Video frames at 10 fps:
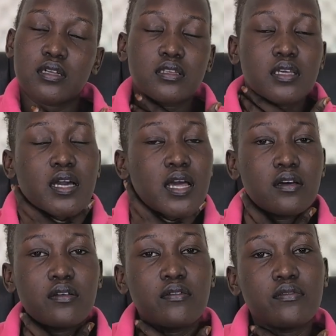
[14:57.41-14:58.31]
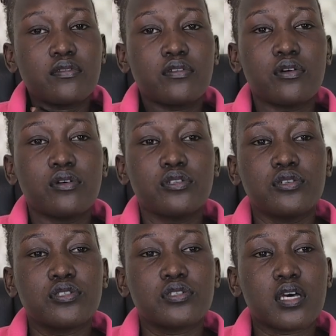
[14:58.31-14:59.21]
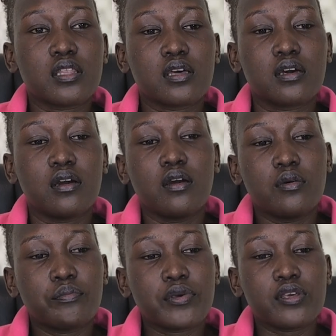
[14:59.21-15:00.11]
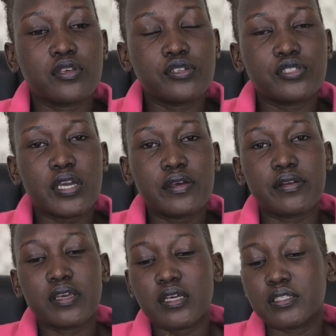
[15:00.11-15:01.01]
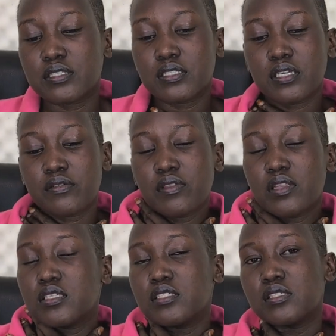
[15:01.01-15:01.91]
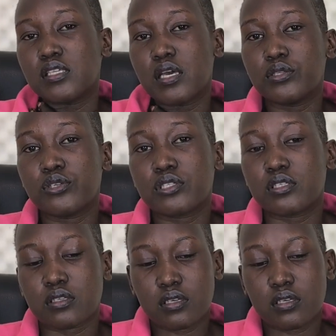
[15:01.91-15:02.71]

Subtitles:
the color all those other pinkish areas if it is cyanotic.